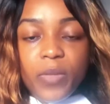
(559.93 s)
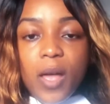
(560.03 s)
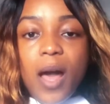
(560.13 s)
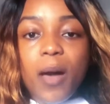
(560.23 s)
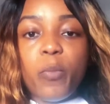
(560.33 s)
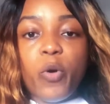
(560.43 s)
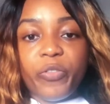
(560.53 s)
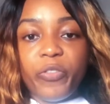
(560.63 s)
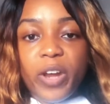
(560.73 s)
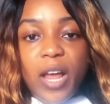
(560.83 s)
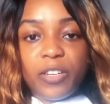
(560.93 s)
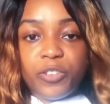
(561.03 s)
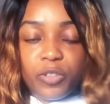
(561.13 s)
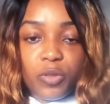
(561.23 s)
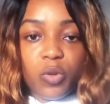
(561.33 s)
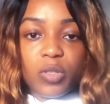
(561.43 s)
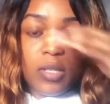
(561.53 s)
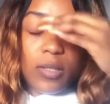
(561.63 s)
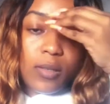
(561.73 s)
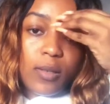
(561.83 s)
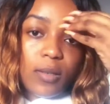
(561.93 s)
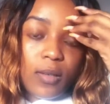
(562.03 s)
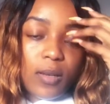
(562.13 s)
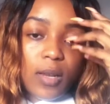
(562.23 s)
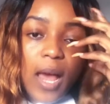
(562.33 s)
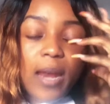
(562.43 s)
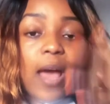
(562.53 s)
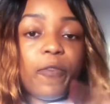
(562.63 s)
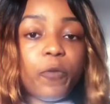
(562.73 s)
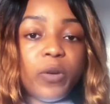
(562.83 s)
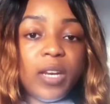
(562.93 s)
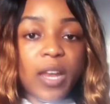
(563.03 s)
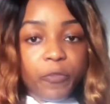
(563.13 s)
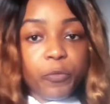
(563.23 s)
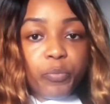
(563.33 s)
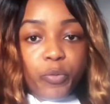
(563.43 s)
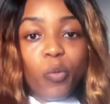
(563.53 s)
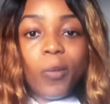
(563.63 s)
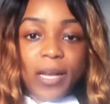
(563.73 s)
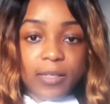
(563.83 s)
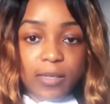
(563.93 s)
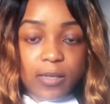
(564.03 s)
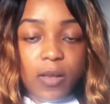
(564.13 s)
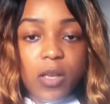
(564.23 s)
Her boyfriend had just gotten an iPhone 11 Pro Max.